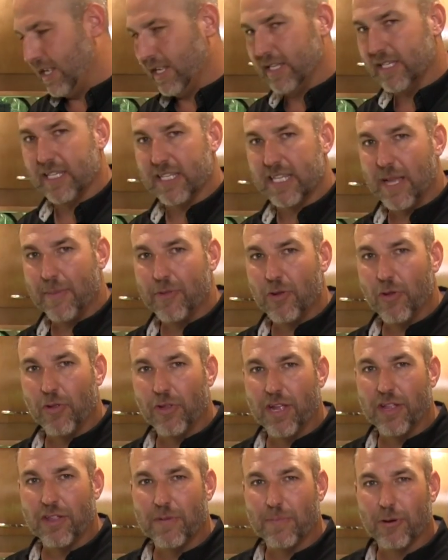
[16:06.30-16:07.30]
And since I'm the
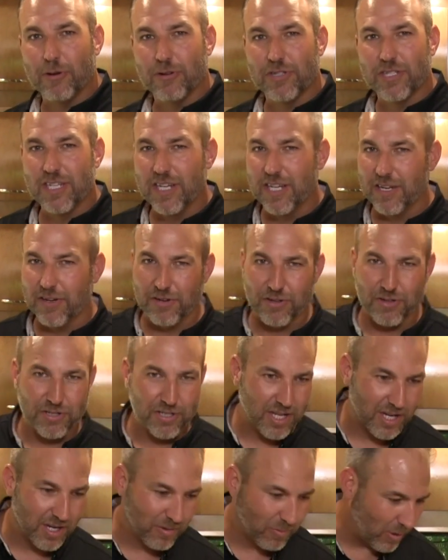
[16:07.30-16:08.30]
only other person in here, you're
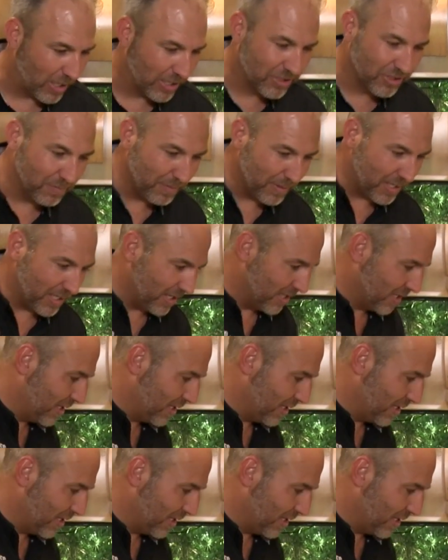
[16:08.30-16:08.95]
stuck watching me